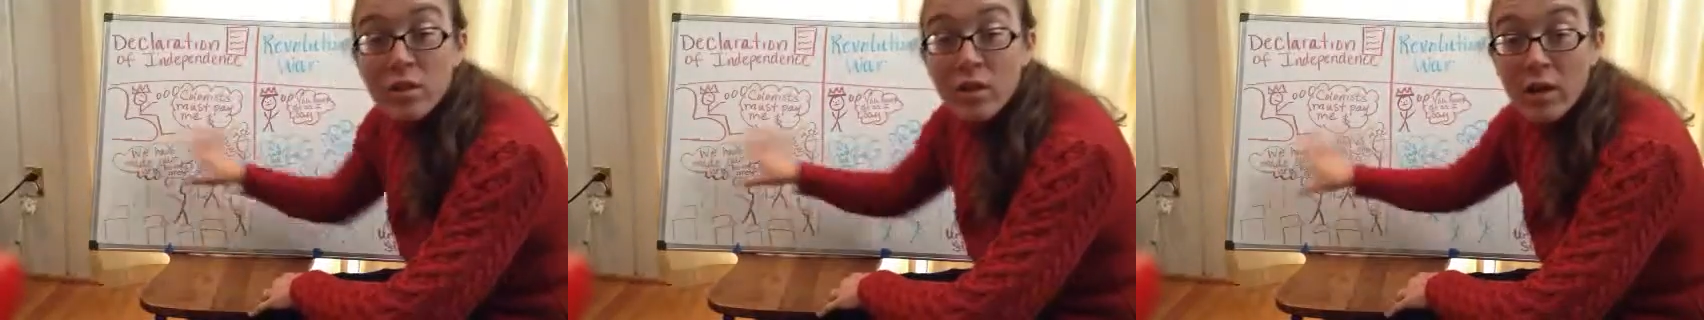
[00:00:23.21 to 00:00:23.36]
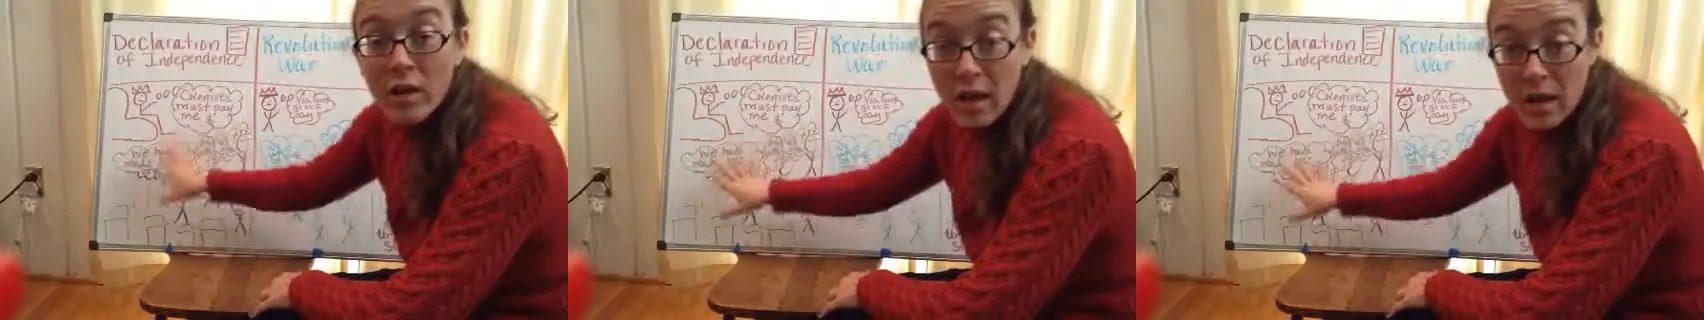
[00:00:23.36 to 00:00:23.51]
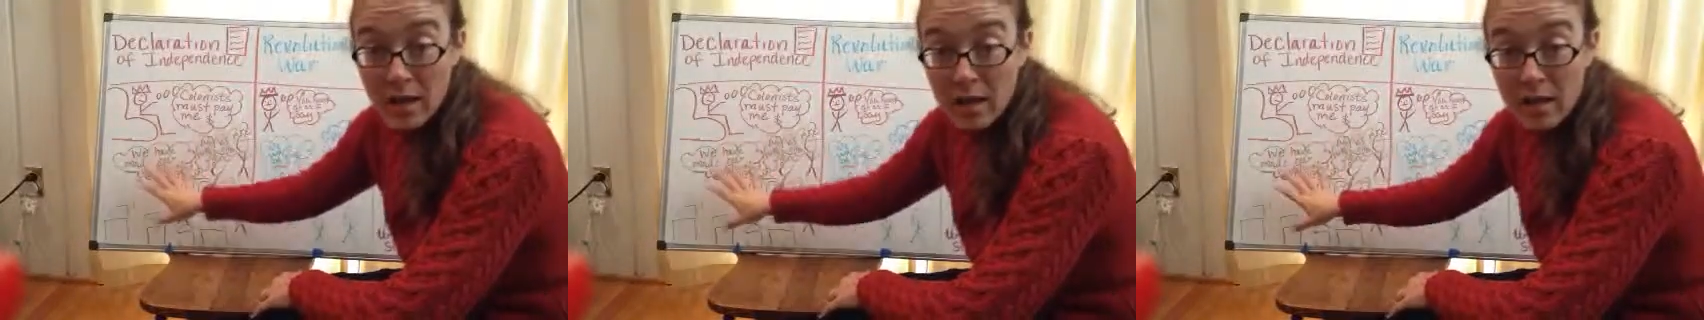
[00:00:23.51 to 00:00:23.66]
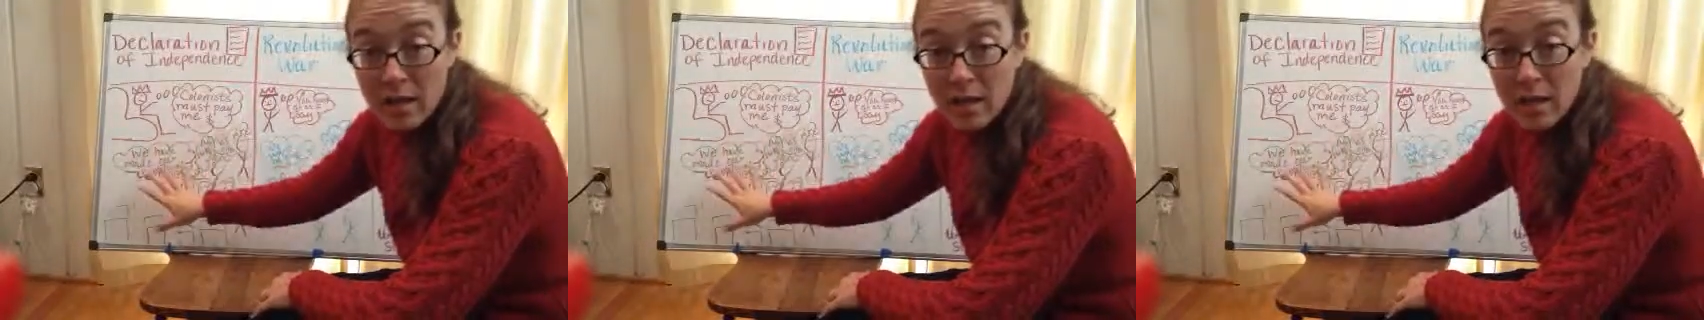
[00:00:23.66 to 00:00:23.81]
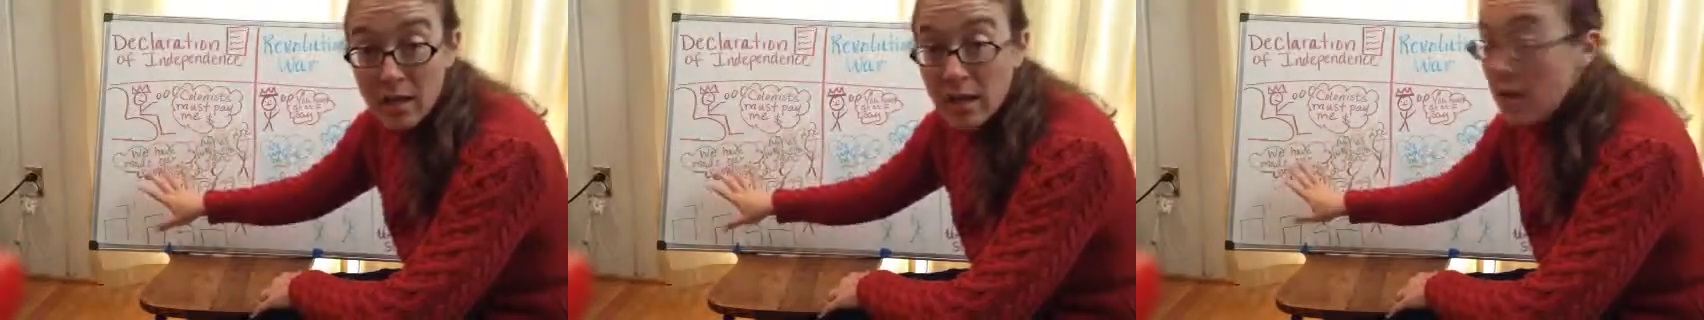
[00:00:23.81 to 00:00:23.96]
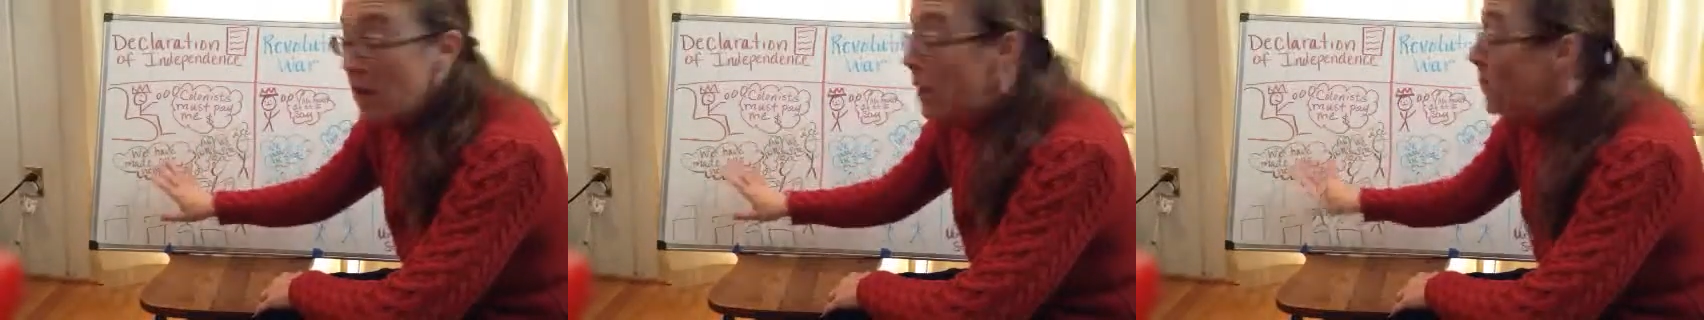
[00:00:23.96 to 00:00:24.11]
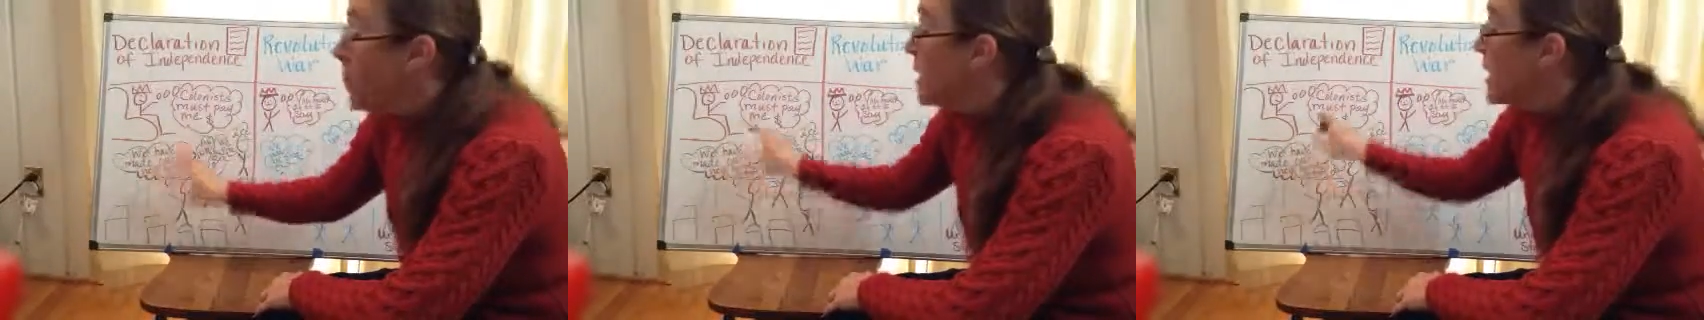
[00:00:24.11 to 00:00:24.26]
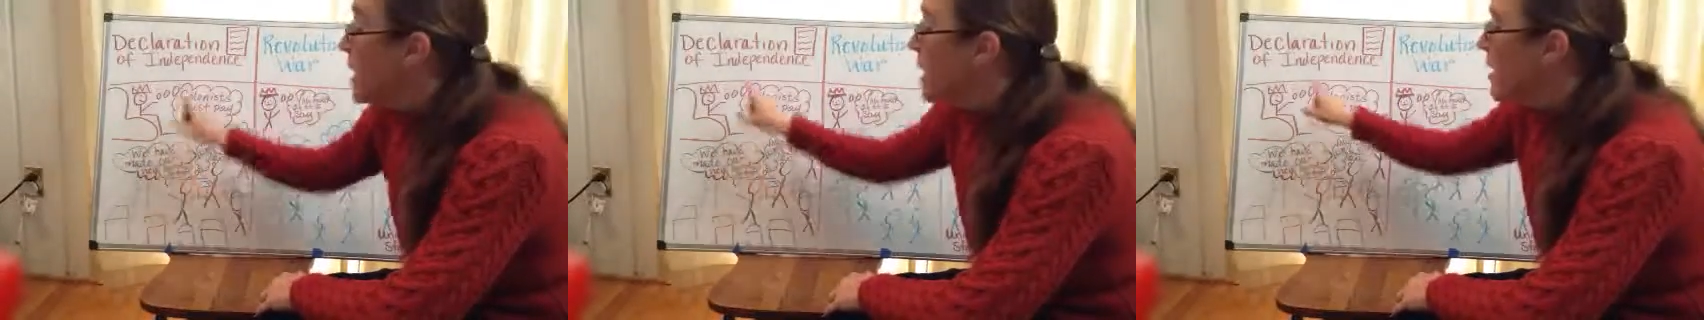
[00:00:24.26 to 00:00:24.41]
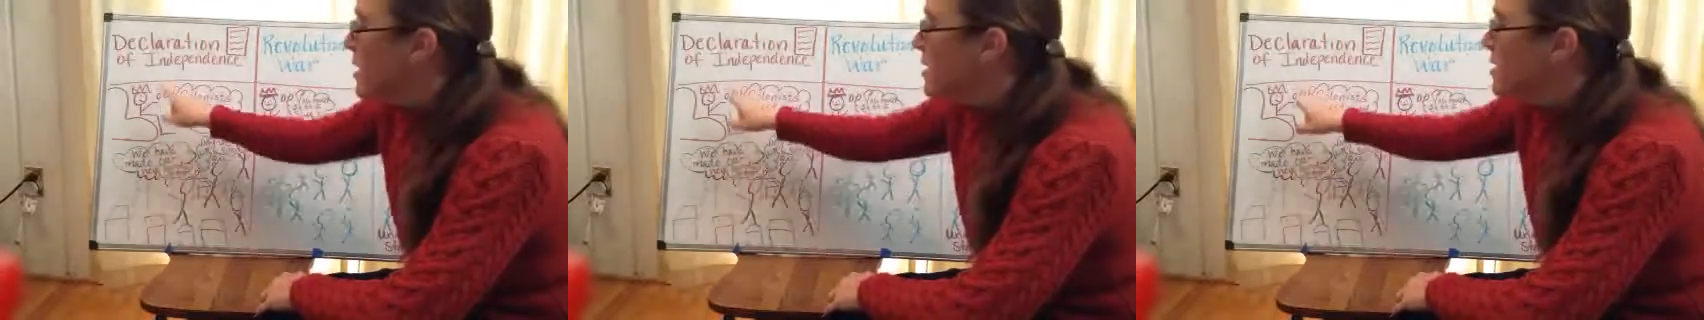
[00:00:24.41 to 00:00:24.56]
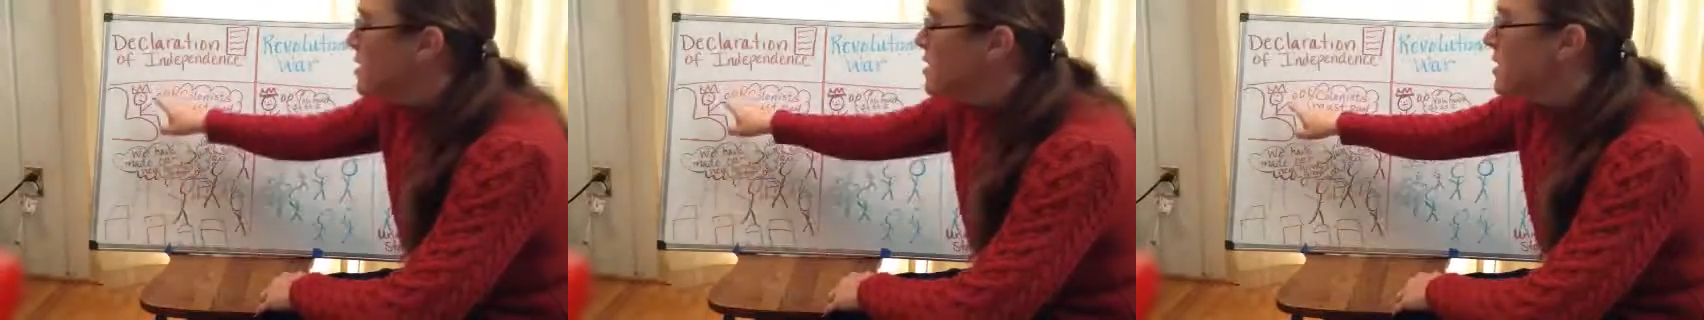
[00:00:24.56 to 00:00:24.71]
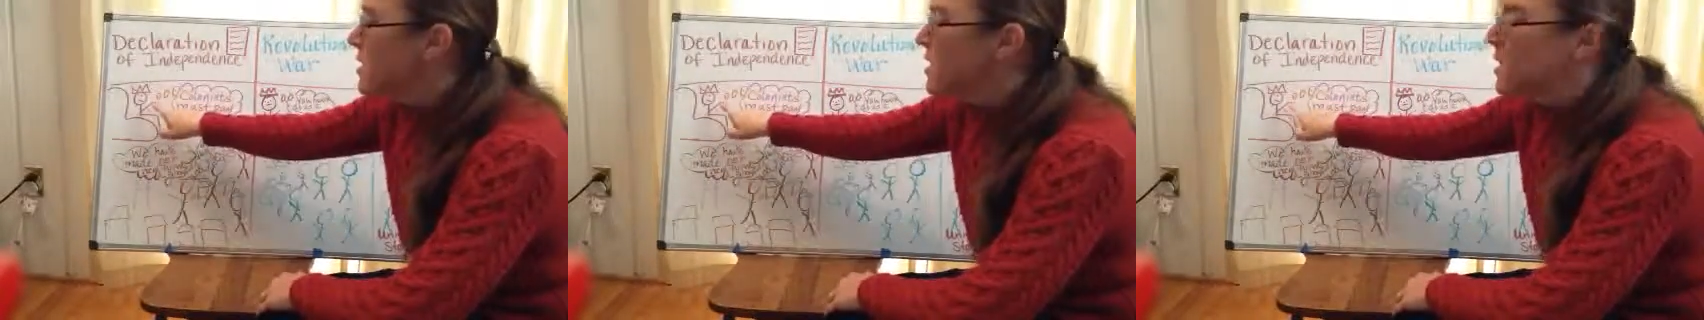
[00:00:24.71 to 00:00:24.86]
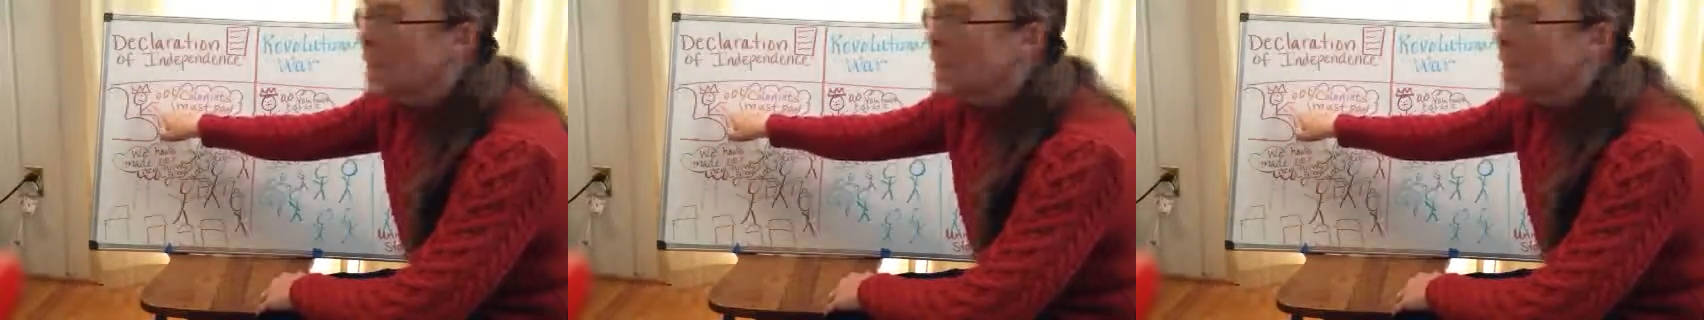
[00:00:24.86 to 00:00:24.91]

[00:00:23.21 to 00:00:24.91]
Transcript: created because